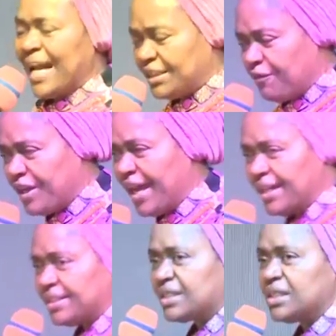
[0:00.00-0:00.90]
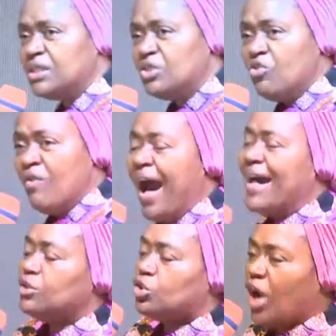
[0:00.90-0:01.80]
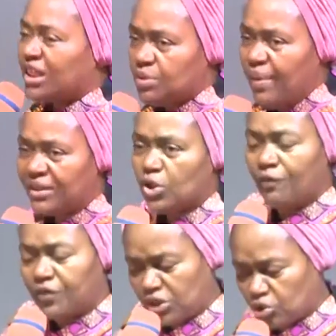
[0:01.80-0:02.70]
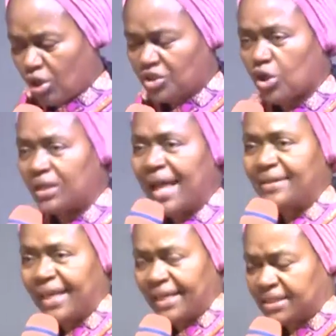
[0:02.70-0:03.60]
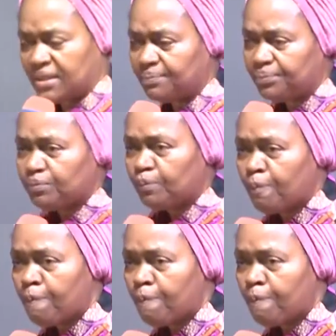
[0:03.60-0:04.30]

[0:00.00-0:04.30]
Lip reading: certificate, and judgment of destruction and death